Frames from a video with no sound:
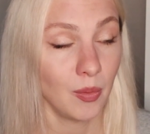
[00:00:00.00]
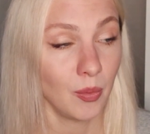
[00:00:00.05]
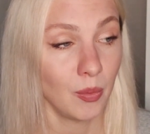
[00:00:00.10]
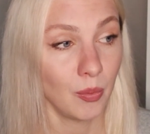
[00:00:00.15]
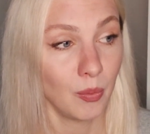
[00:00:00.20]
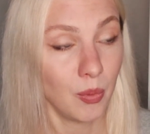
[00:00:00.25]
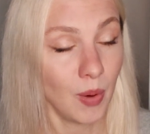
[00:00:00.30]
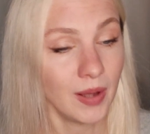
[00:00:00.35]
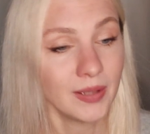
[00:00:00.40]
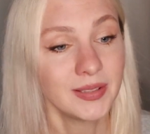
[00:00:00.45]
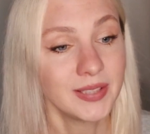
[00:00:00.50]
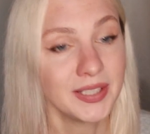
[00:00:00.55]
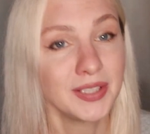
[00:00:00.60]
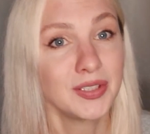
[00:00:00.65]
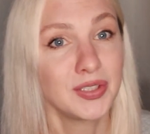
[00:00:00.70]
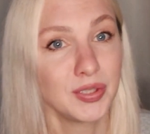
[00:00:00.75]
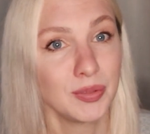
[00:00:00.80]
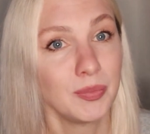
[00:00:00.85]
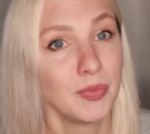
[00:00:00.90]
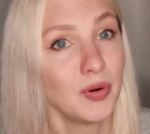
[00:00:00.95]
wanting
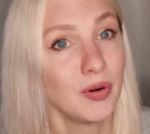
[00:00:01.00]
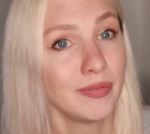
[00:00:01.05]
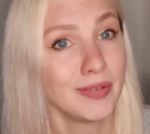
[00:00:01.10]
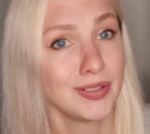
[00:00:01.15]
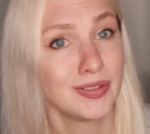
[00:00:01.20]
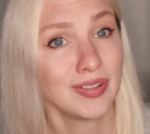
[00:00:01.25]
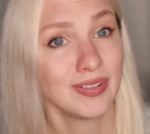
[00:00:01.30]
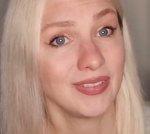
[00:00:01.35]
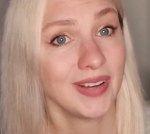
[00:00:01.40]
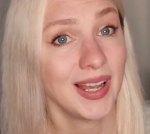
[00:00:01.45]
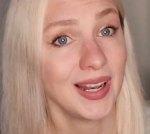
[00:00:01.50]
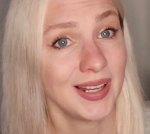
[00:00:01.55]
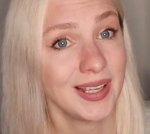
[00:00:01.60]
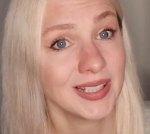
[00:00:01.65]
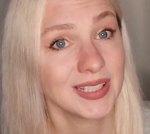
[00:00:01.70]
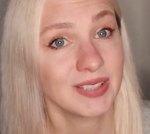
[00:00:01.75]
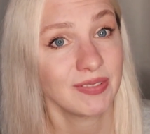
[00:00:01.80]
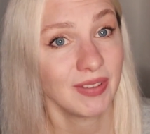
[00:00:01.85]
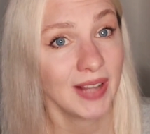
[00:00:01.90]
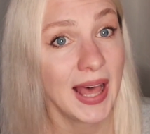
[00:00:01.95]
to move into
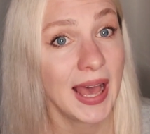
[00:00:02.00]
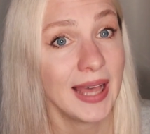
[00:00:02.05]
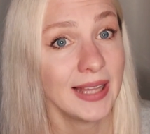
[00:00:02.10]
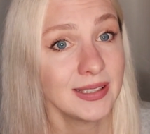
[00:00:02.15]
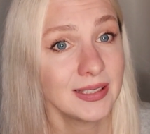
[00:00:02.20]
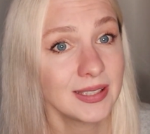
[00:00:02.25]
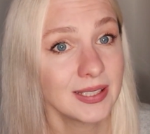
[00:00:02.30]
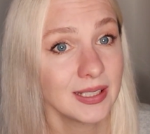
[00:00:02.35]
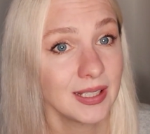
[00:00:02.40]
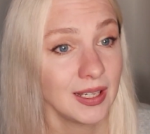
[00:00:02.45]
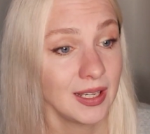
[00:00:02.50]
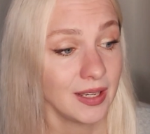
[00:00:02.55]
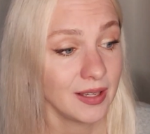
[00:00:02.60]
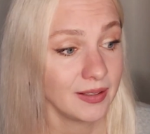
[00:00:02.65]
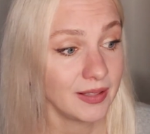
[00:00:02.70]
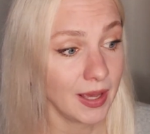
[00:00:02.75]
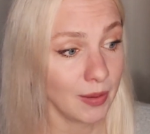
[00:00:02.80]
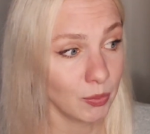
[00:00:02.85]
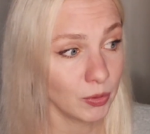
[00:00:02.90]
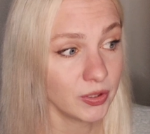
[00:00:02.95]
Valia's flat,
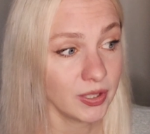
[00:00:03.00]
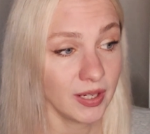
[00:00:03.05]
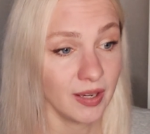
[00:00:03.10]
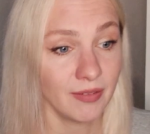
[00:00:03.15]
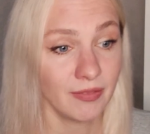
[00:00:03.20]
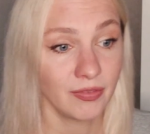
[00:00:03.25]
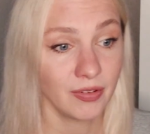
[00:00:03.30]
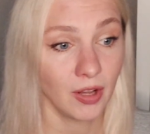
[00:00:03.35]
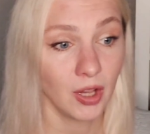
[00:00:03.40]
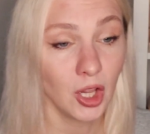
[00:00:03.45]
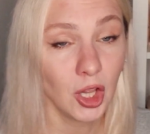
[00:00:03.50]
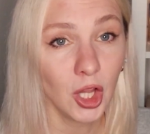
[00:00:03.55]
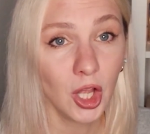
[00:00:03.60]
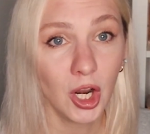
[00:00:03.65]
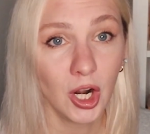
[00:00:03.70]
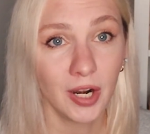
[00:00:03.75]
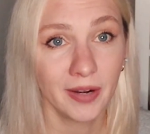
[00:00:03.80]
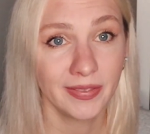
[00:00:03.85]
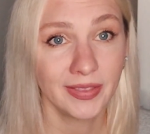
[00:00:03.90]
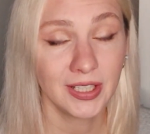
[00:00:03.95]
they would have
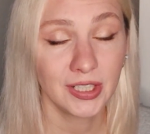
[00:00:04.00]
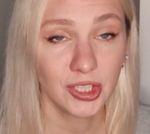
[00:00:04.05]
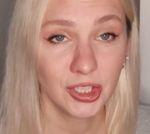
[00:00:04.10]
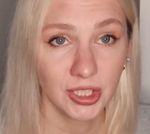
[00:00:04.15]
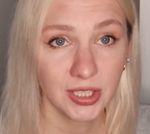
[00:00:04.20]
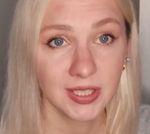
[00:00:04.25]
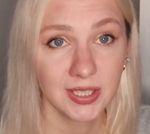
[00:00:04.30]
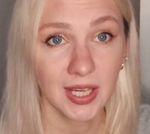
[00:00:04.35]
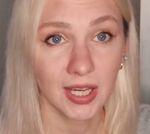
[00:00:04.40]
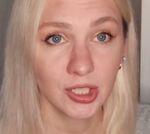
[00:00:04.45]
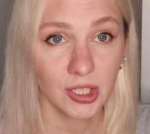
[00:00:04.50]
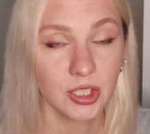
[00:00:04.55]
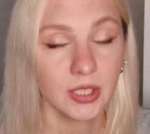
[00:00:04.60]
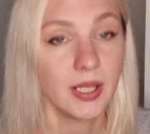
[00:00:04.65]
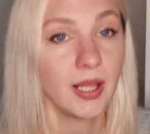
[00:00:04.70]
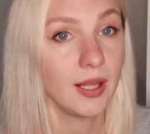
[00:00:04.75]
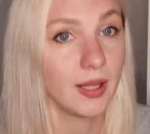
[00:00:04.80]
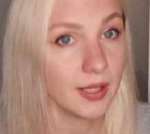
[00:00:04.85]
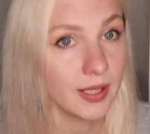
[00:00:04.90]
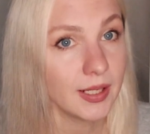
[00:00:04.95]
learned that she's actually a
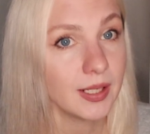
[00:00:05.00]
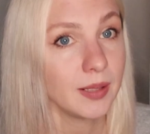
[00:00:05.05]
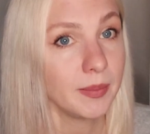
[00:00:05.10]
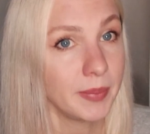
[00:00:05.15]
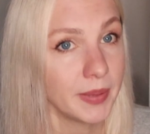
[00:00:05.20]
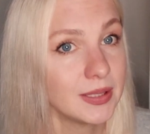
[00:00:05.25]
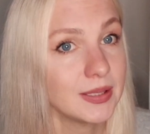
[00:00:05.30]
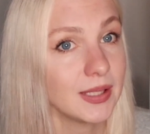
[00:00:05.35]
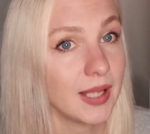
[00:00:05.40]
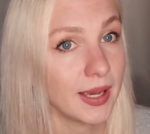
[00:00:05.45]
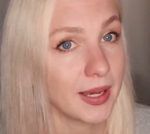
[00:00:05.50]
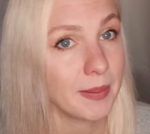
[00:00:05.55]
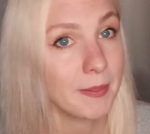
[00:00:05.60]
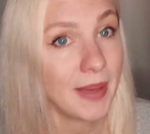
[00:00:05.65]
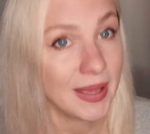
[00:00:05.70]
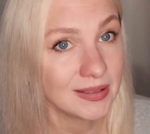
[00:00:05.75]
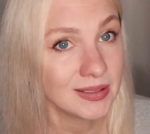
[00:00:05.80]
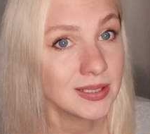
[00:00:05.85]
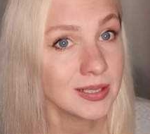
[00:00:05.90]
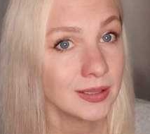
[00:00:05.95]
little bit like
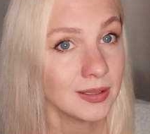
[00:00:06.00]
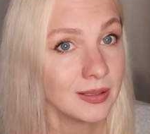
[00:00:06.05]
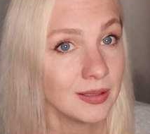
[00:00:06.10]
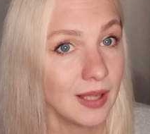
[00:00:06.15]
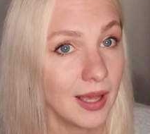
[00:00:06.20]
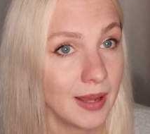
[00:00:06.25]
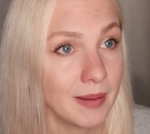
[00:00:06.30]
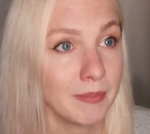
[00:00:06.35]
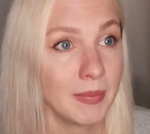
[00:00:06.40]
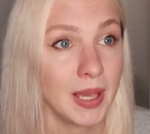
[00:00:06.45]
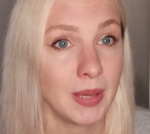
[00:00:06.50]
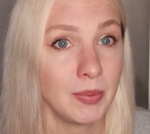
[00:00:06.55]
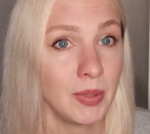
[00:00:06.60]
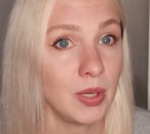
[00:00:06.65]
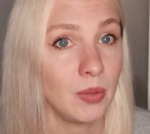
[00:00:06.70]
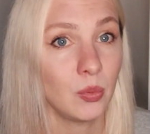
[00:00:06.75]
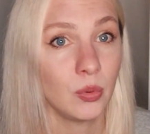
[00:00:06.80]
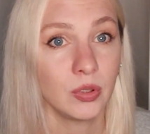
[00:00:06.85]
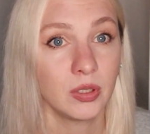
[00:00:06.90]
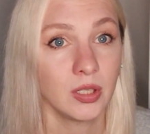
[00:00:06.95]
mental and maybe
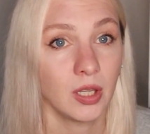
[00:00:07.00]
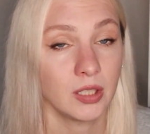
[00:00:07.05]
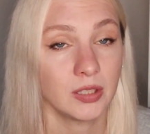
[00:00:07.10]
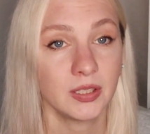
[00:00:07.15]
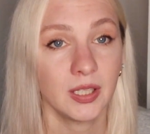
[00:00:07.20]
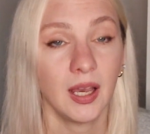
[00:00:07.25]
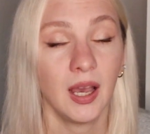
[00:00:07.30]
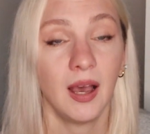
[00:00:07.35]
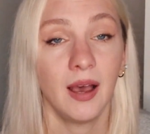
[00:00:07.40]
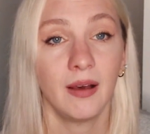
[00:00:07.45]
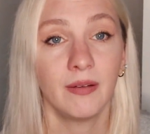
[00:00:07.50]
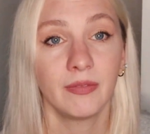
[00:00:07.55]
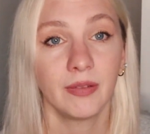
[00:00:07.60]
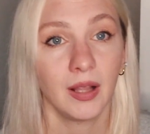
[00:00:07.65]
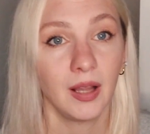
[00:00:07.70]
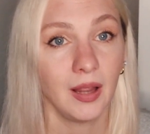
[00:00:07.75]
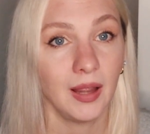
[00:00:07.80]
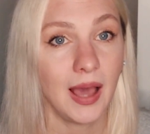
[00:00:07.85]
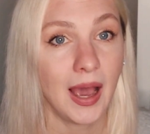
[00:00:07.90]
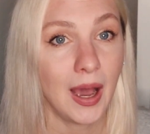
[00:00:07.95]
would not have
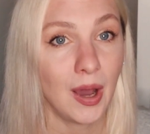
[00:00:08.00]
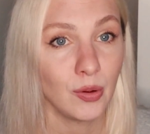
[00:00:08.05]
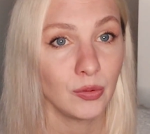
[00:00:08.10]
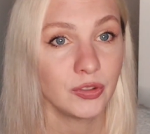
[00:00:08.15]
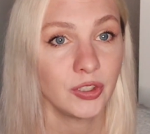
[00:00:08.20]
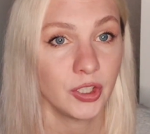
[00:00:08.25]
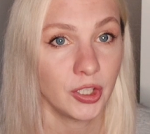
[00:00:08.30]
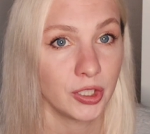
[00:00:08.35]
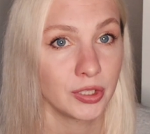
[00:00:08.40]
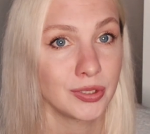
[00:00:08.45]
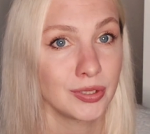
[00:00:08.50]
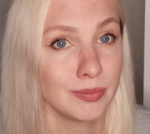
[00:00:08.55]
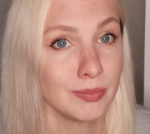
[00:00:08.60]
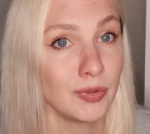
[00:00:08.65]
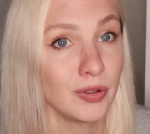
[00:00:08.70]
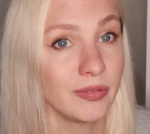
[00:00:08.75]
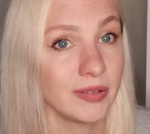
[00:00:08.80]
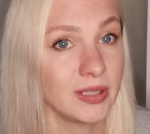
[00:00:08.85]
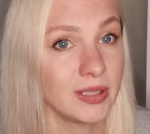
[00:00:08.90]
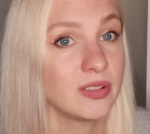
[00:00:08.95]
allowed her to
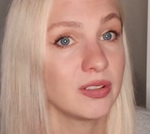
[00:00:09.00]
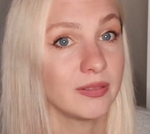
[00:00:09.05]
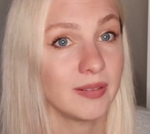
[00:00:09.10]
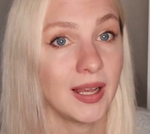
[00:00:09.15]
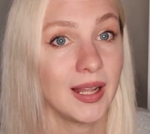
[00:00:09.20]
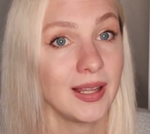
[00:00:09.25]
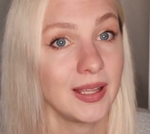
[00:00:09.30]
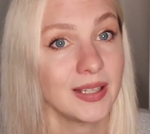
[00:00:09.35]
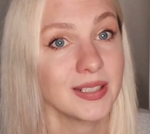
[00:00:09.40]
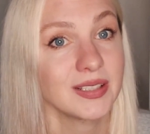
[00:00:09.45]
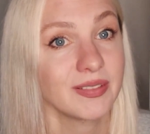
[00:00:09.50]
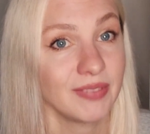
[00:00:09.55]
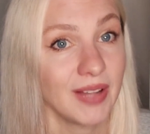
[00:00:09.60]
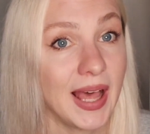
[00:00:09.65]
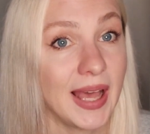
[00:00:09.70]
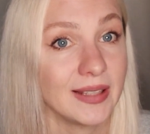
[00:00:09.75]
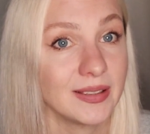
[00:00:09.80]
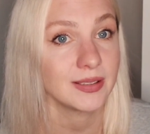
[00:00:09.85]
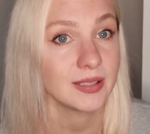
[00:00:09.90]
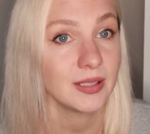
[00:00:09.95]
move into Valia's
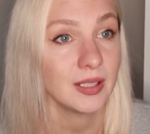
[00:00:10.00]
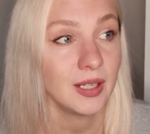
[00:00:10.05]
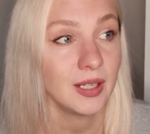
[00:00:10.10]
flat.